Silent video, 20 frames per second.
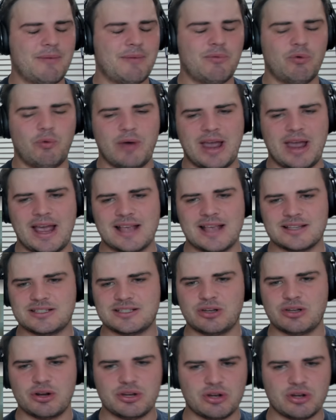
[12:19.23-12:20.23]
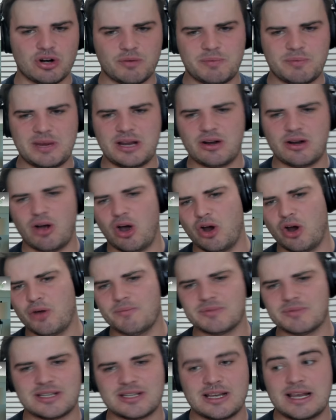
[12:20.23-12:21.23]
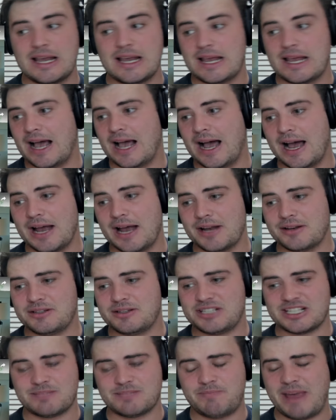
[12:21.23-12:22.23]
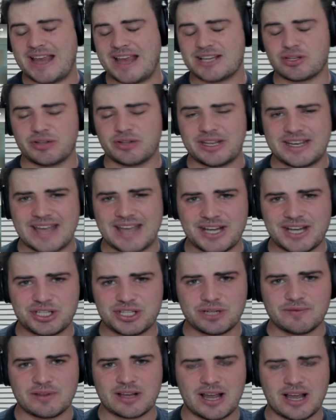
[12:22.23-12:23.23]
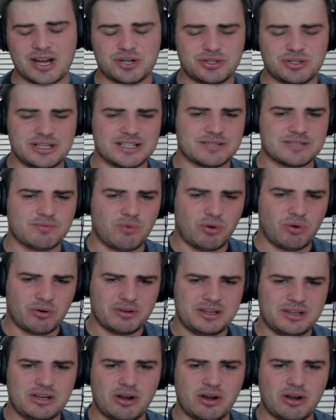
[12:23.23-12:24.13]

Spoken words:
whereas European homes, just based on the nature of the country, is more